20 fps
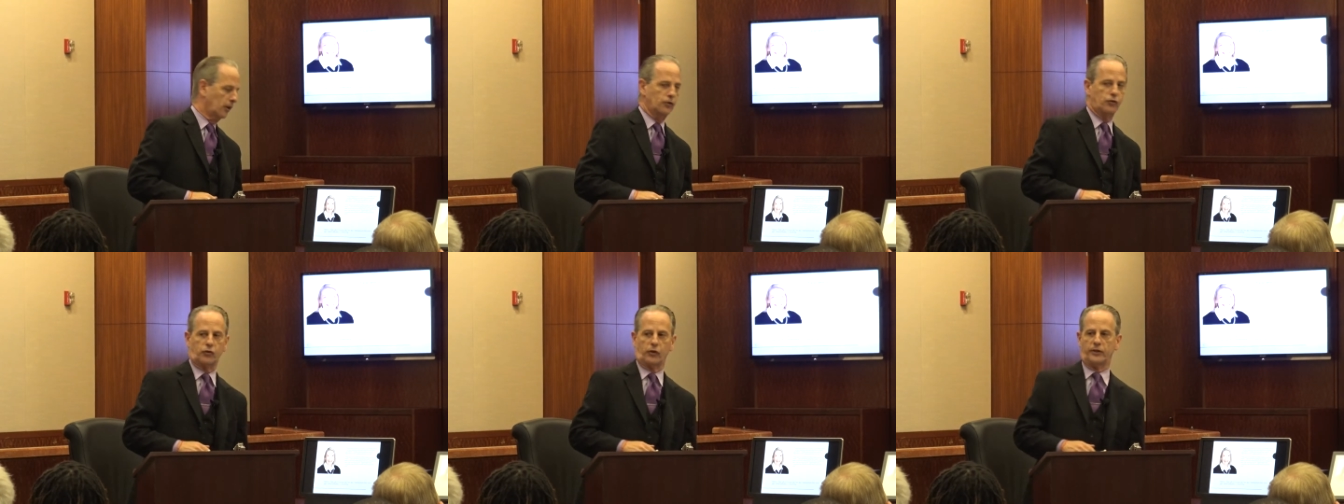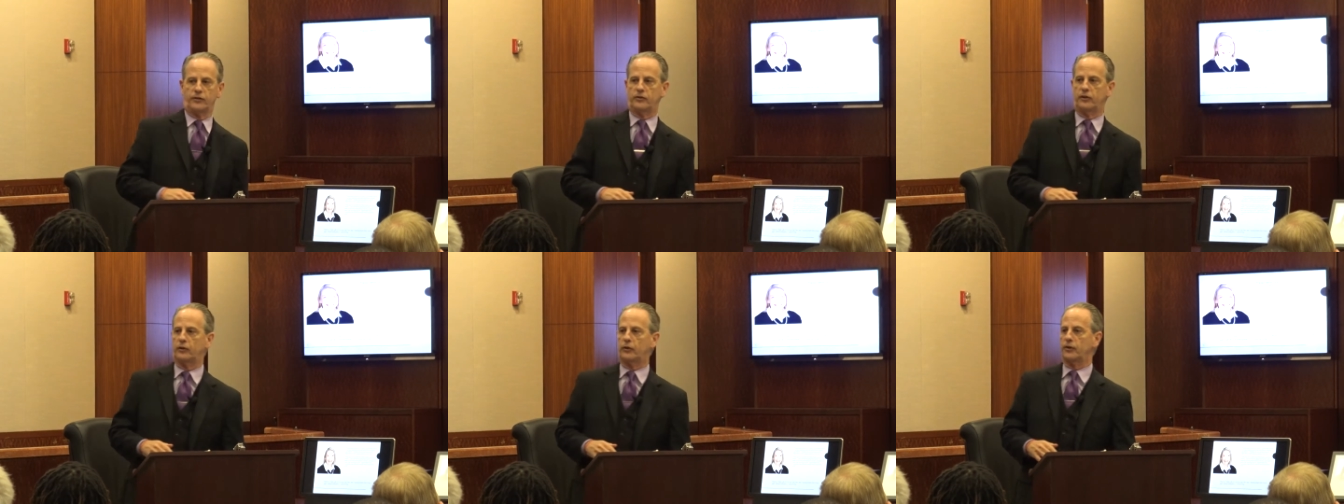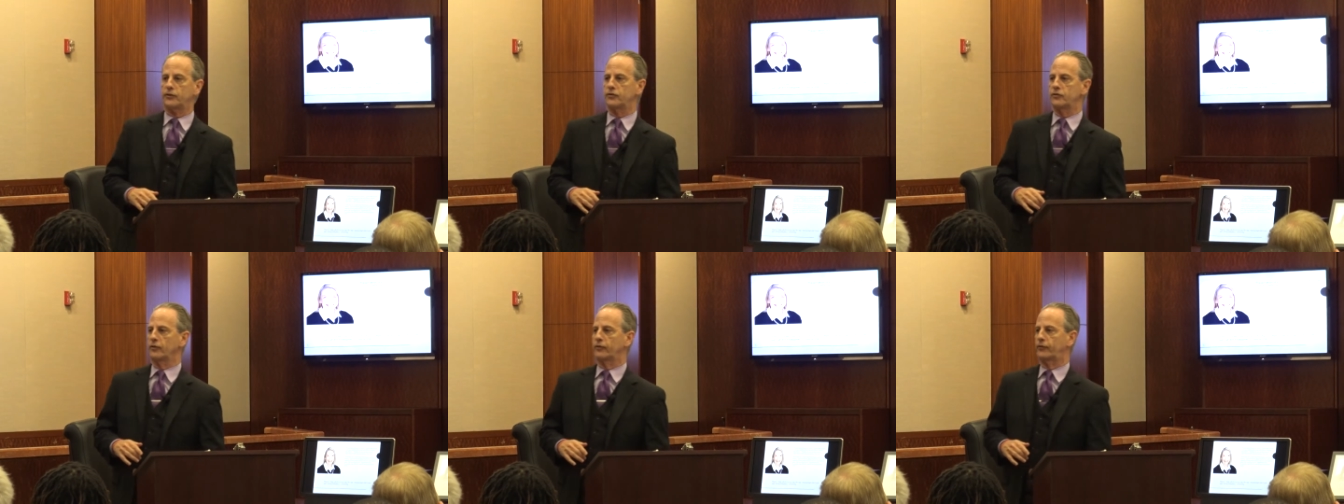Tracy
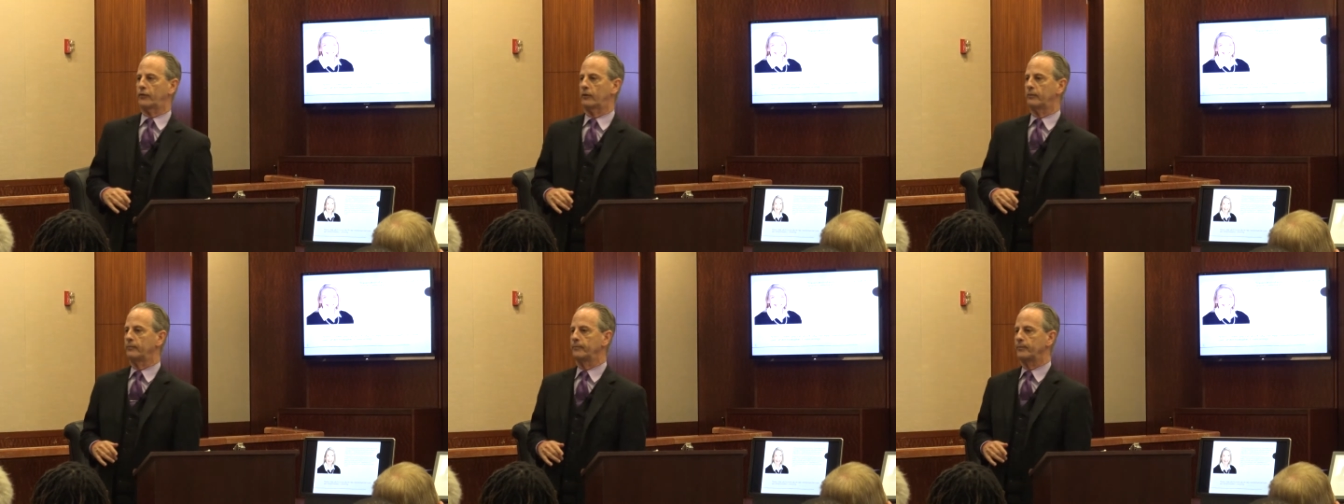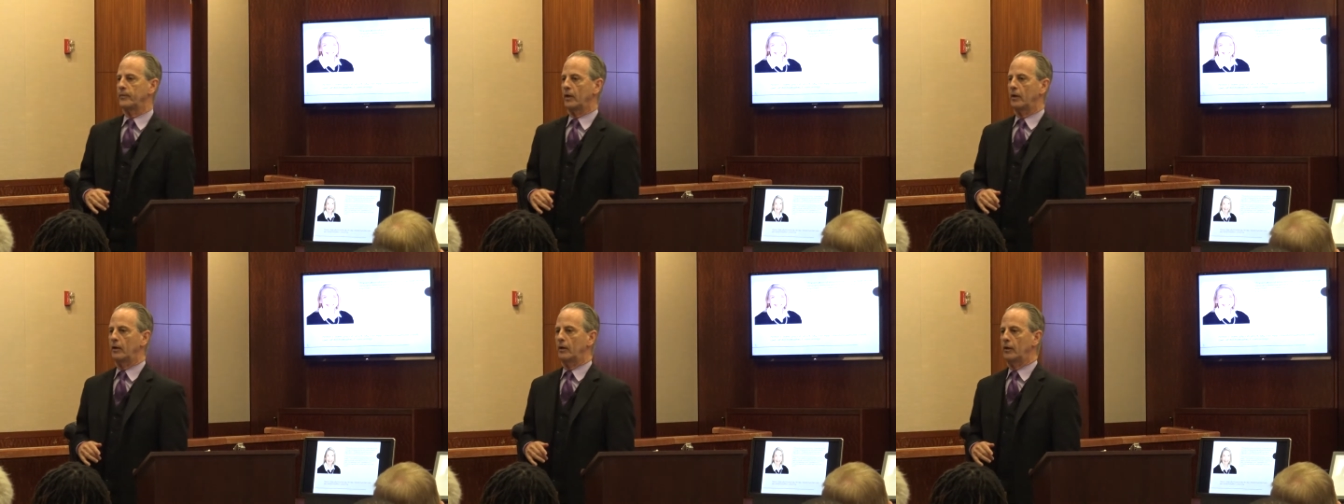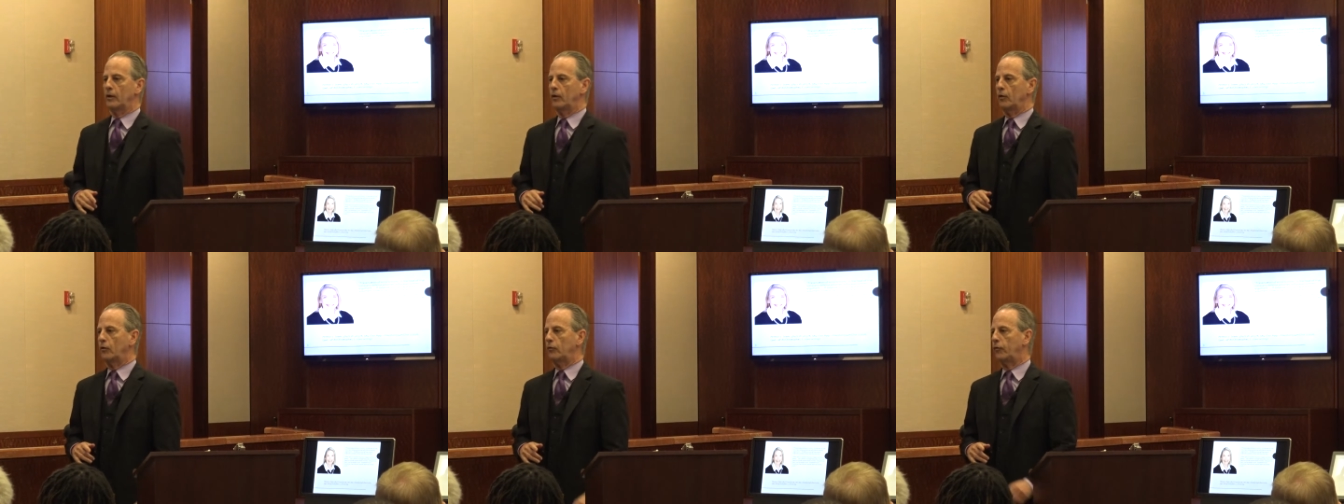Christopher,
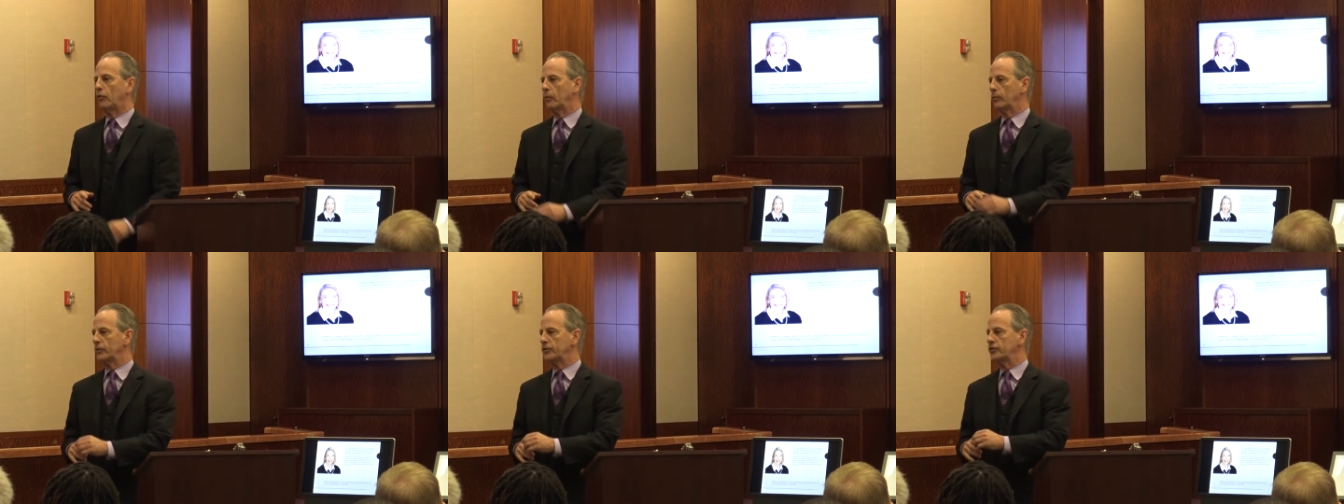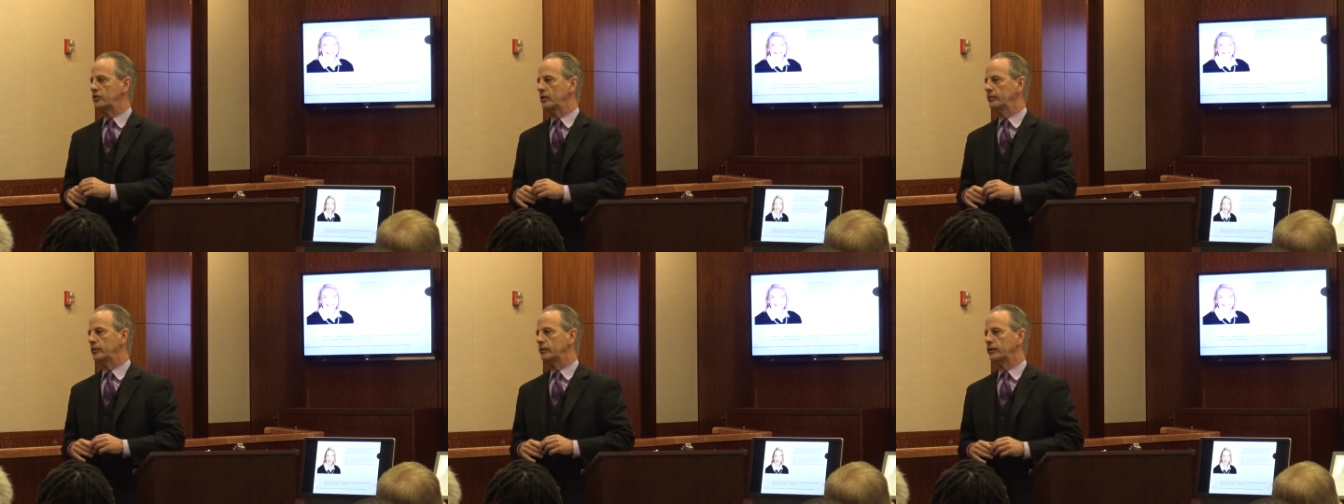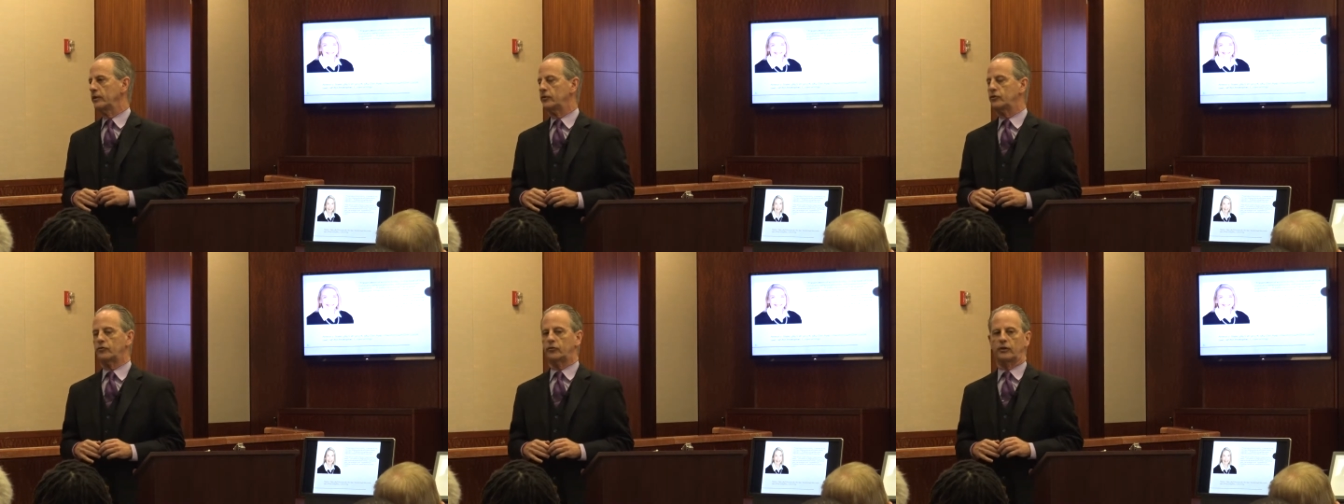former civil
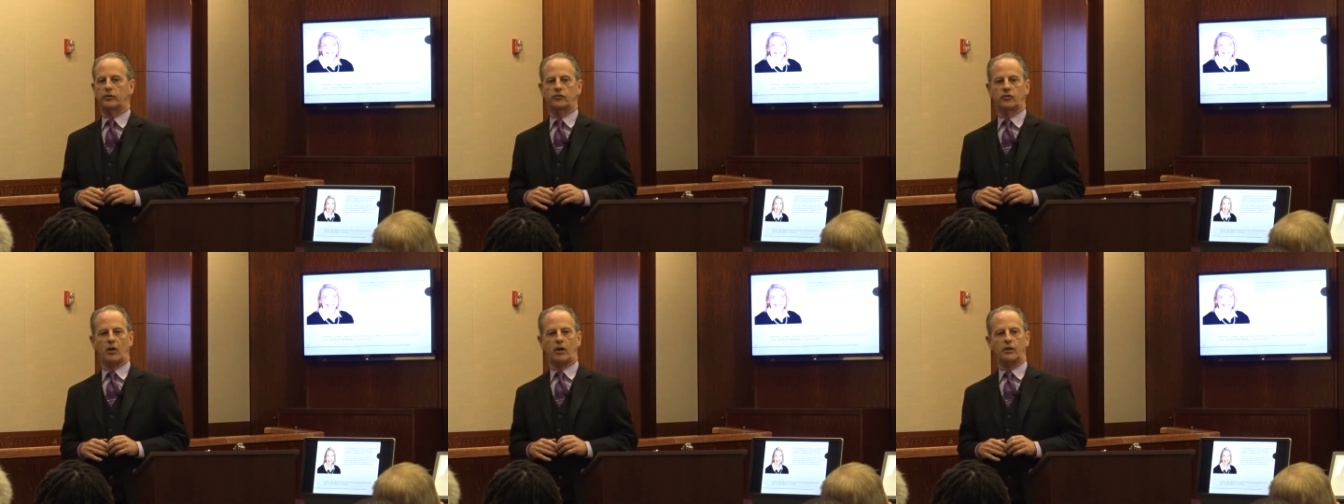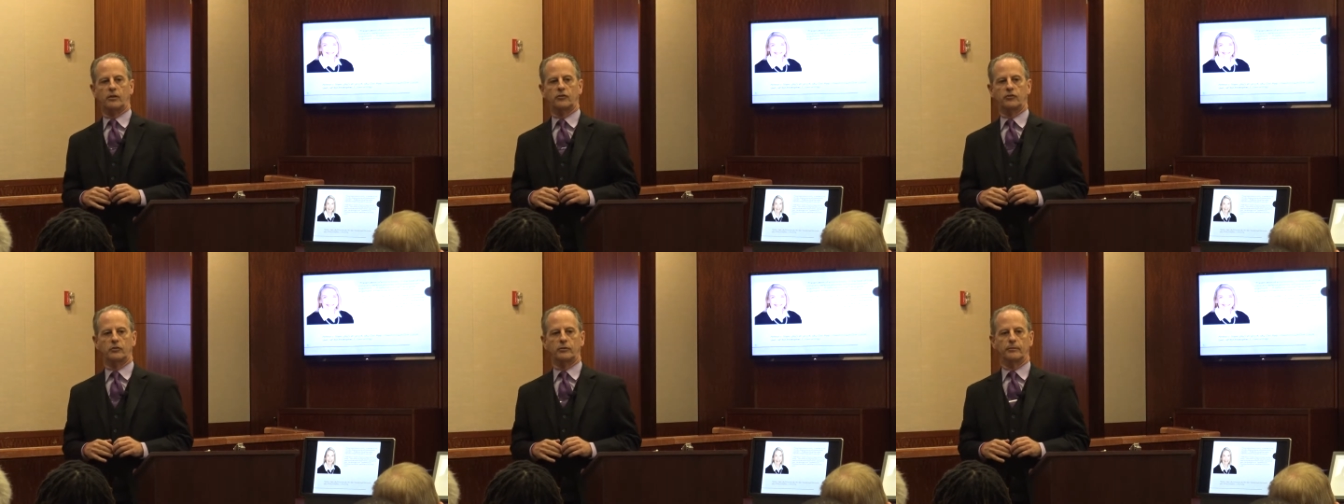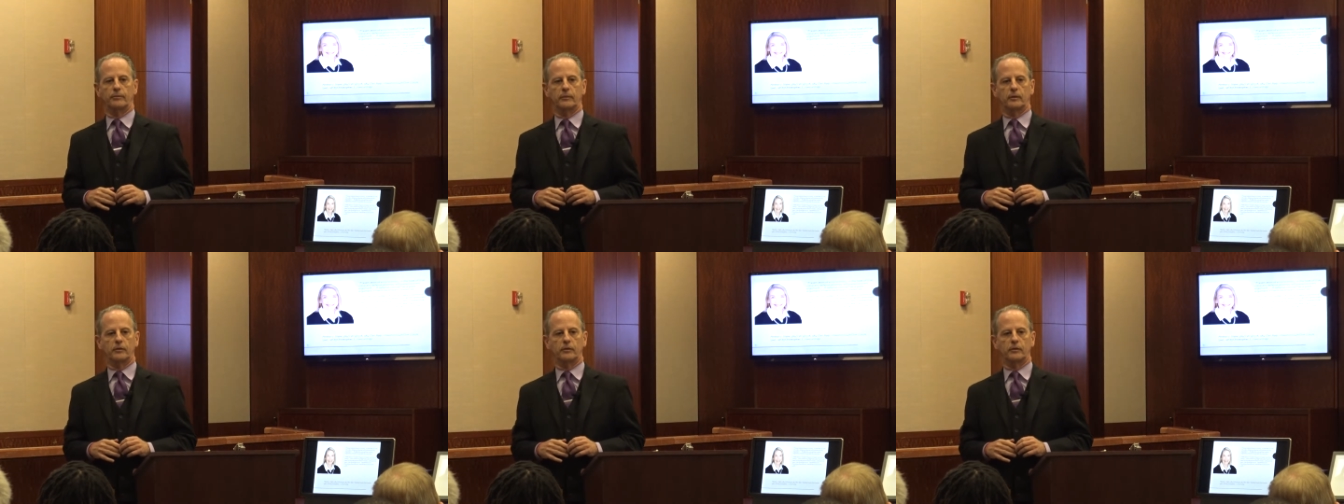district judge,